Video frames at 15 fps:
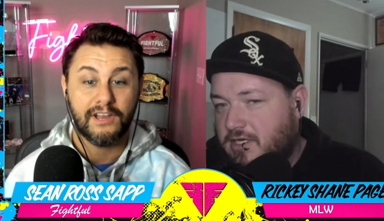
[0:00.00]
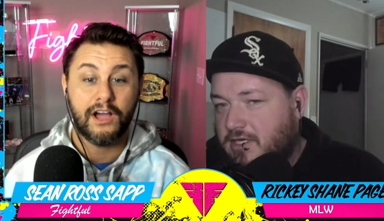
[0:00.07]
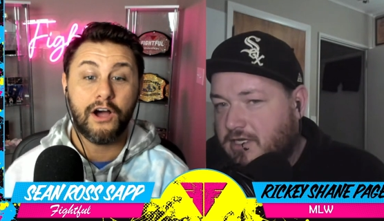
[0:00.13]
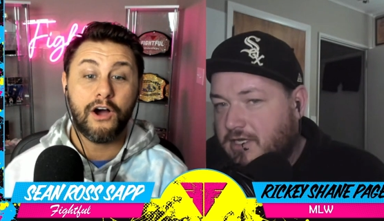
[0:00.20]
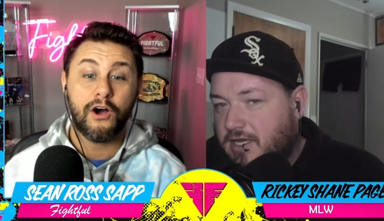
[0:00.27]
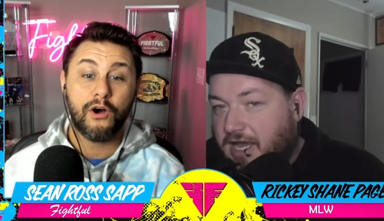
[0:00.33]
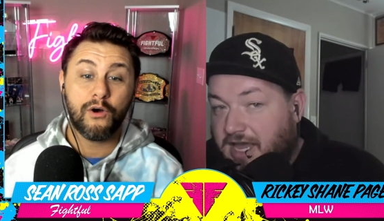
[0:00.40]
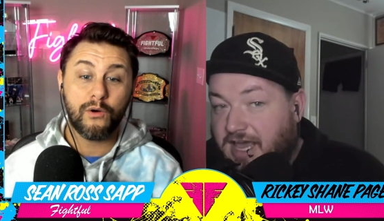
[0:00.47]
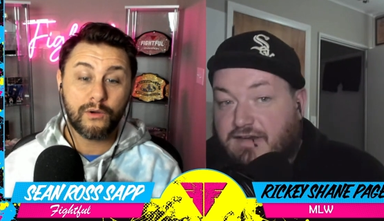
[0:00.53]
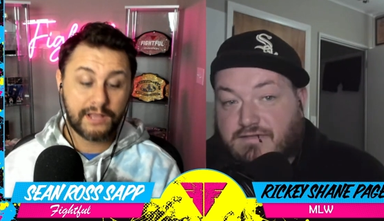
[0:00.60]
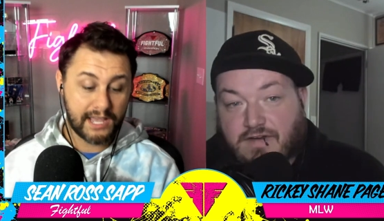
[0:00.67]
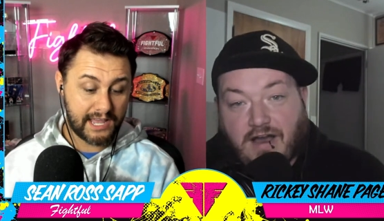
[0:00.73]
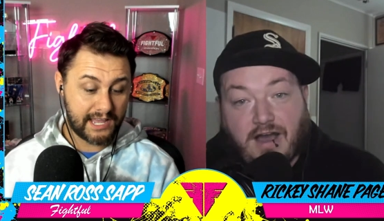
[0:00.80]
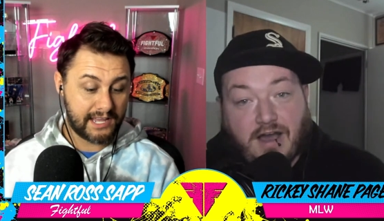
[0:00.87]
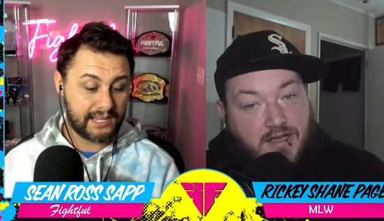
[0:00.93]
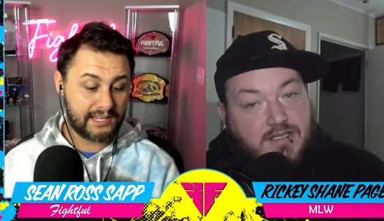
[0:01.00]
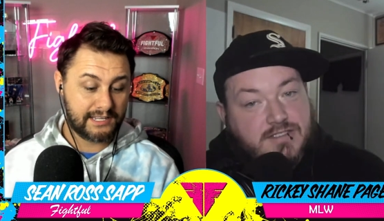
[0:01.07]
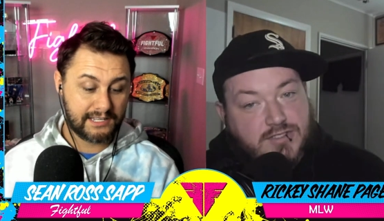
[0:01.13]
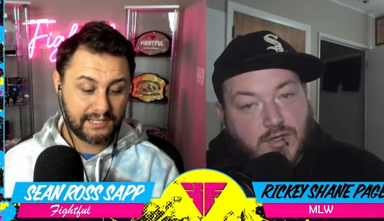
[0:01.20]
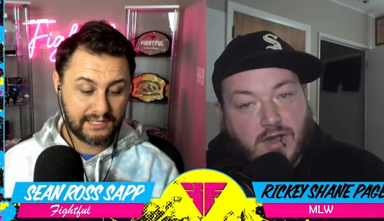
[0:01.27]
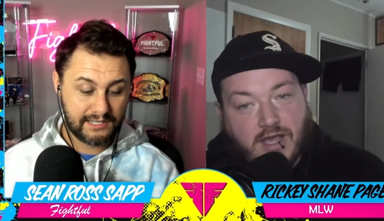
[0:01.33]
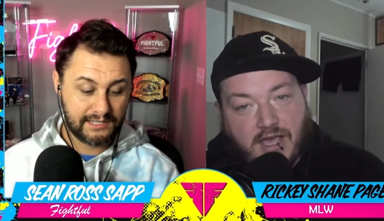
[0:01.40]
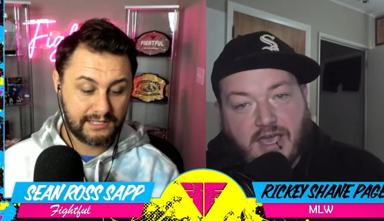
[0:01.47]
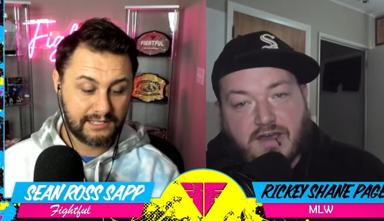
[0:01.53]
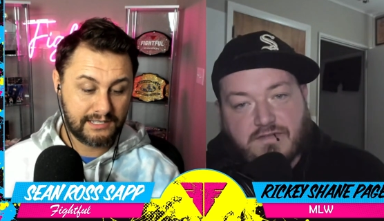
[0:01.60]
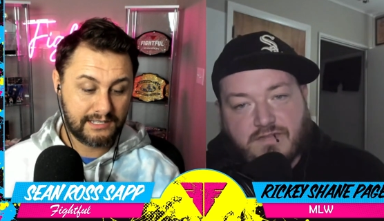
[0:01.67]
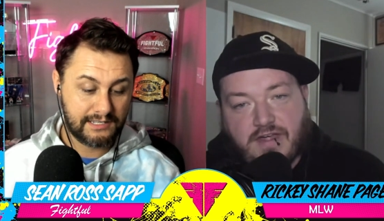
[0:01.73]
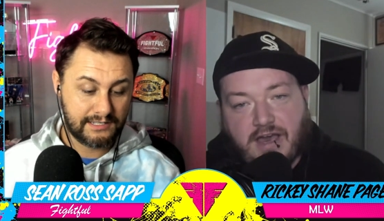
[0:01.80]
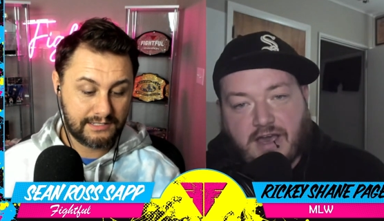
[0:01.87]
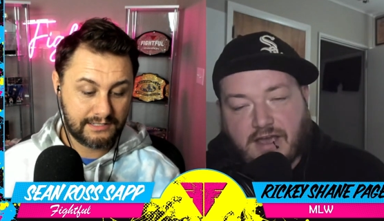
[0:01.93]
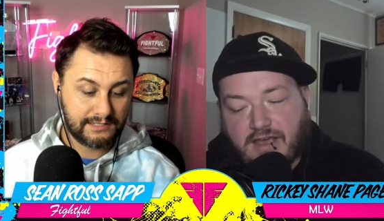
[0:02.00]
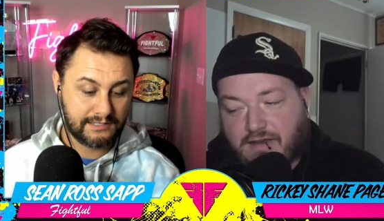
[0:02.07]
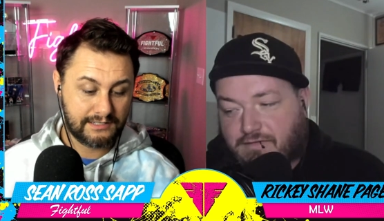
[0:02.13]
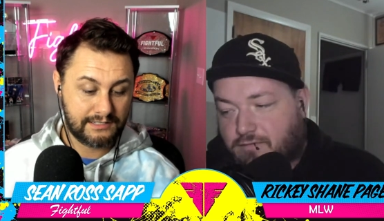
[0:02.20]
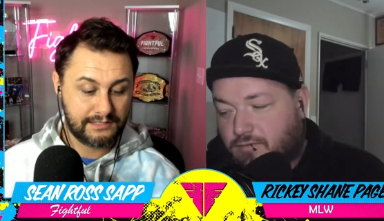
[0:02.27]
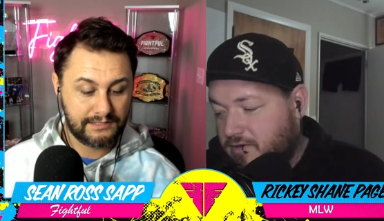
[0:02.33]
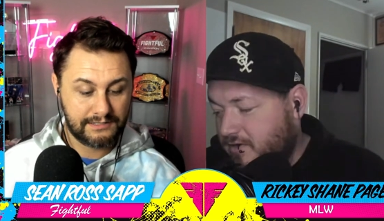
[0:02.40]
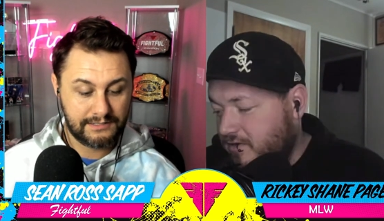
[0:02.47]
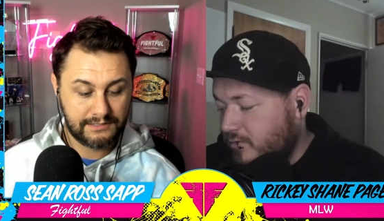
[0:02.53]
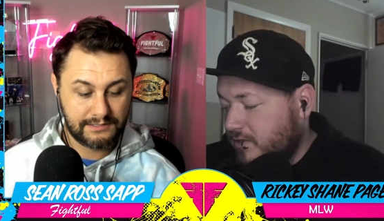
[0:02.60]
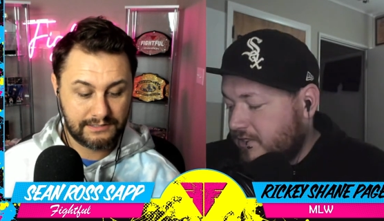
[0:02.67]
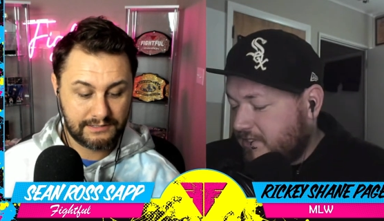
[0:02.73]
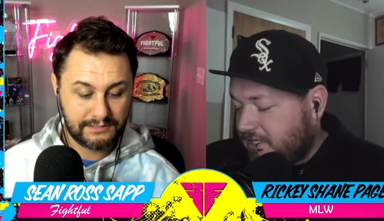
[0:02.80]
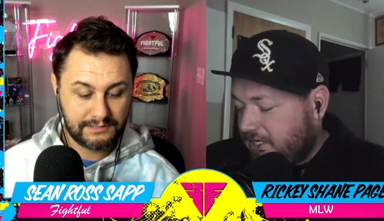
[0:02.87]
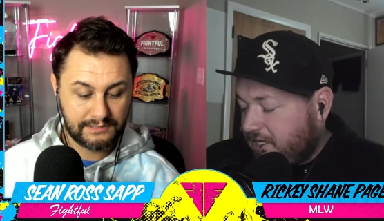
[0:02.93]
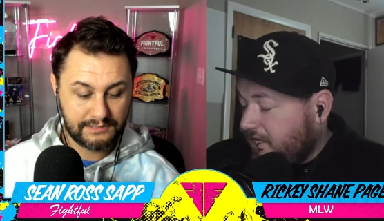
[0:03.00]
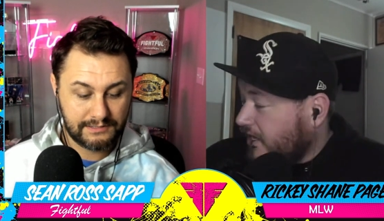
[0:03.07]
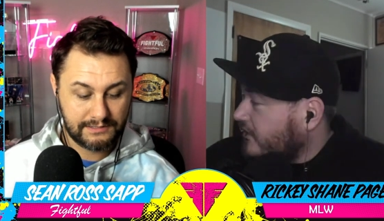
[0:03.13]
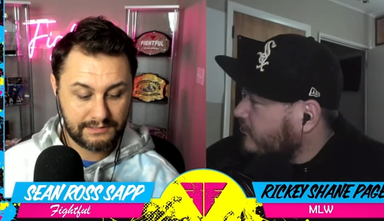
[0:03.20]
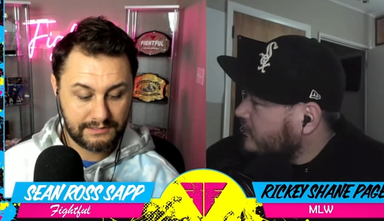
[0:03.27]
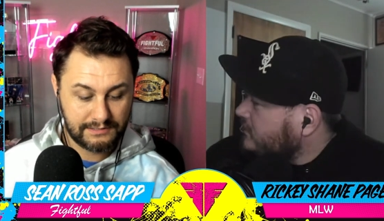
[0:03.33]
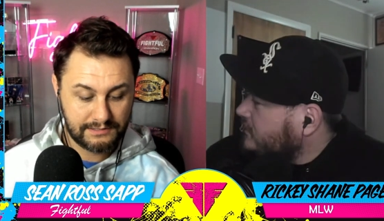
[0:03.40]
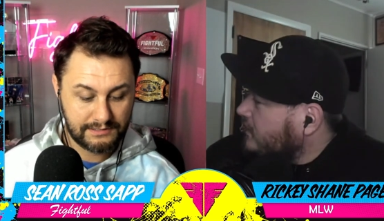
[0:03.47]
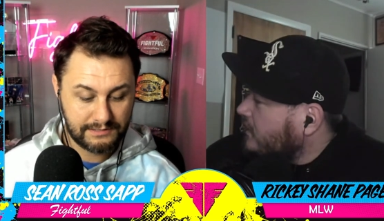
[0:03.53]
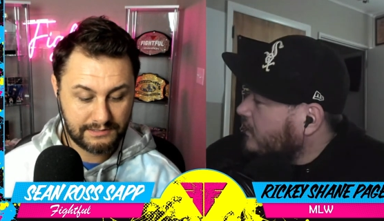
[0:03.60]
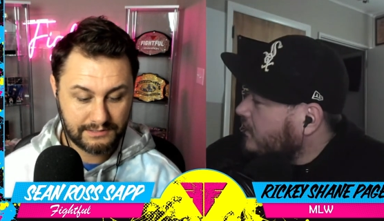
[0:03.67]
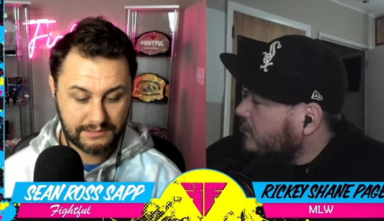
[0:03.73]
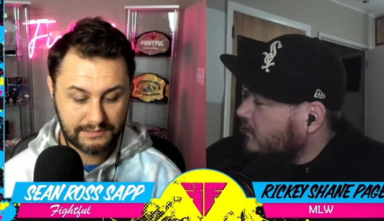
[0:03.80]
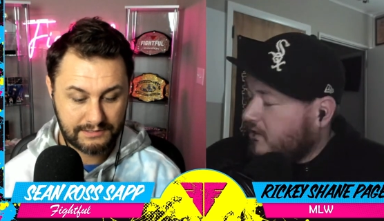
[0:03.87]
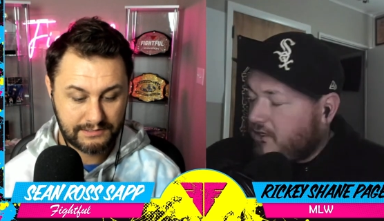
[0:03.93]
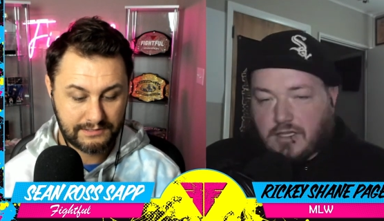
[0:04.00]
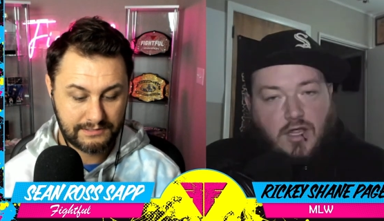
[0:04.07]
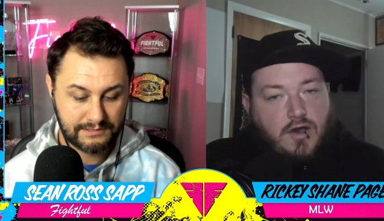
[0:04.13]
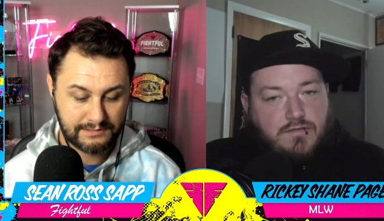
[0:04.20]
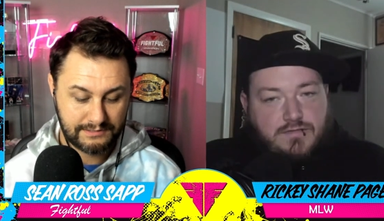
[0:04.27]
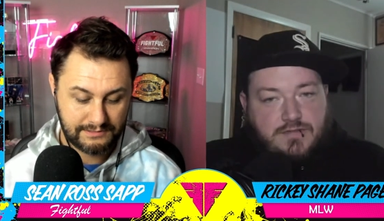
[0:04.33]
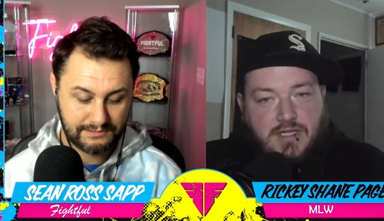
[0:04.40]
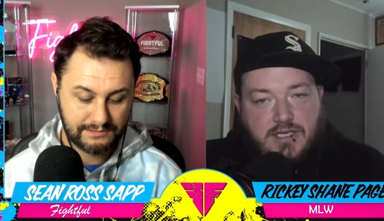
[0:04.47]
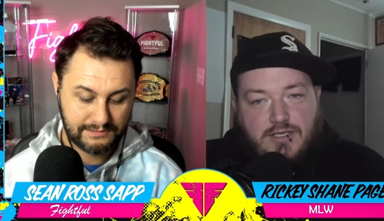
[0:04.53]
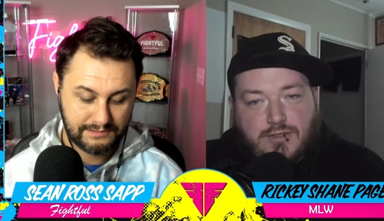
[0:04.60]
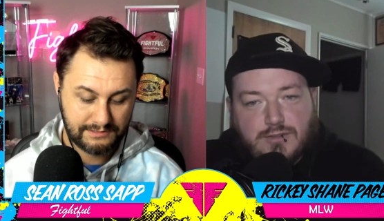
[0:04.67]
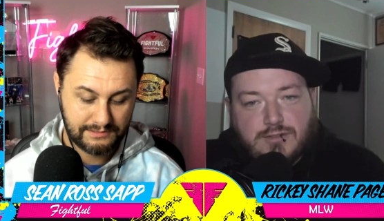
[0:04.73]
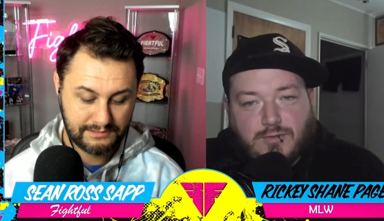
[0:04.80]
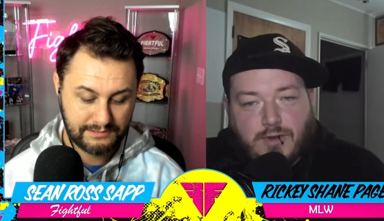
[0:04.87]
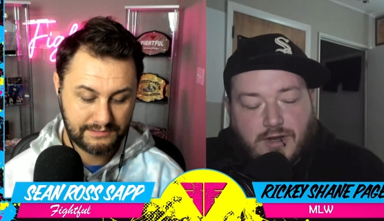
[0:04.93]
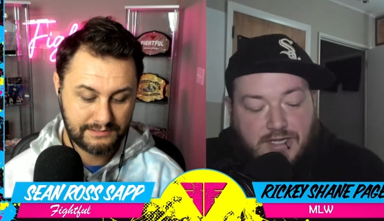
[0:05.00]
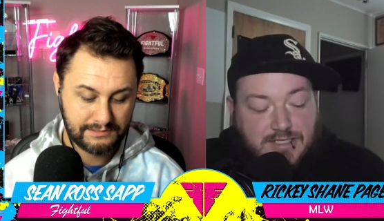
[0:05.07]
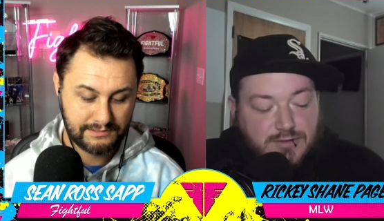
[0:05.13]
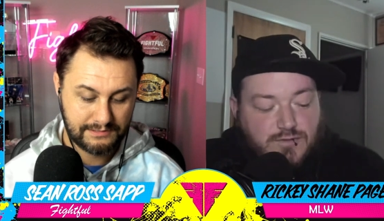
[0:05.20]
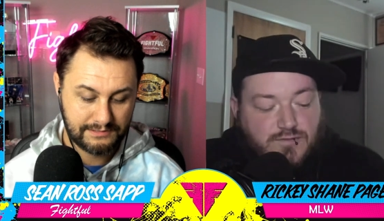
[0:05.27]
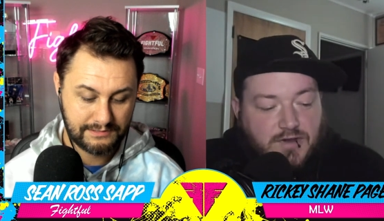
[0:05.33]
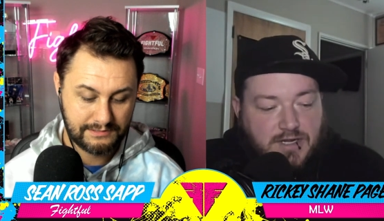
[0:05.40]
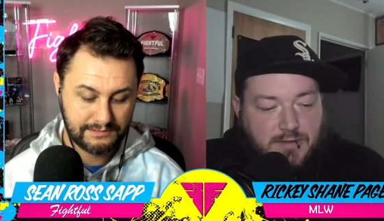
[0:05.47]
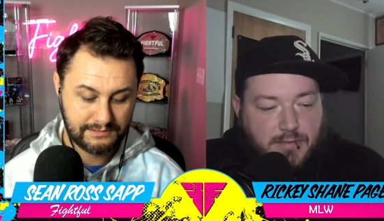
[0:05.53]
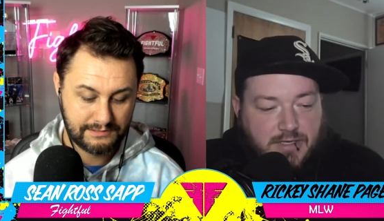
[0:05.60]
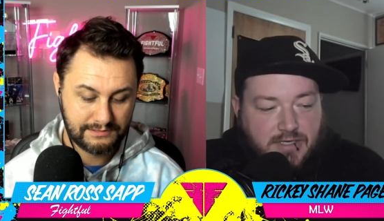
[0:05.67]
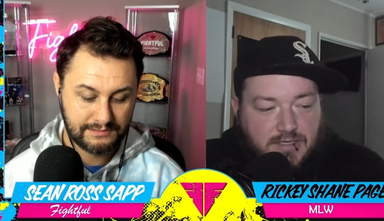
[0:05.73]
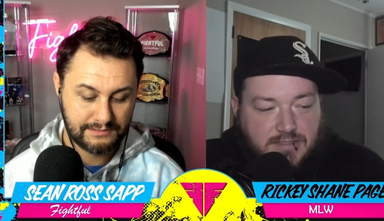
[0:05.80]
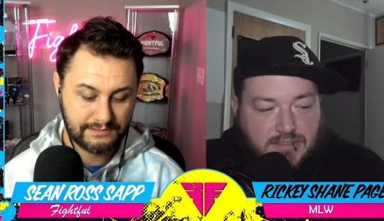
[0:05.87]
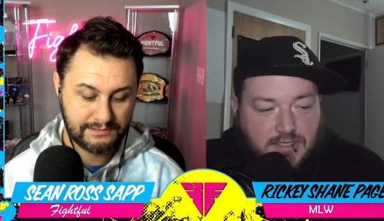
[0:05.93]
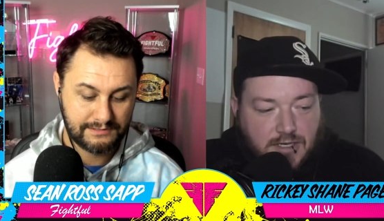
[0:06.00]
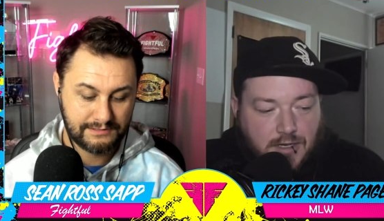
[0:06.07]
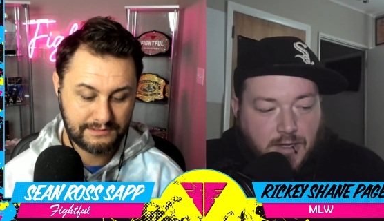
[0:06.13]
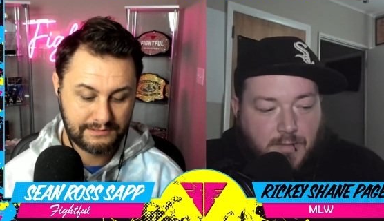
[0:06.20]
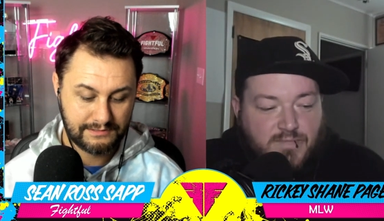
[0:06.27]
Speaker 1: Oh, I have, okay. So I have that. I have one one of Danny Havoc's uh, gloves that he used to wear. Because it's funny because uh,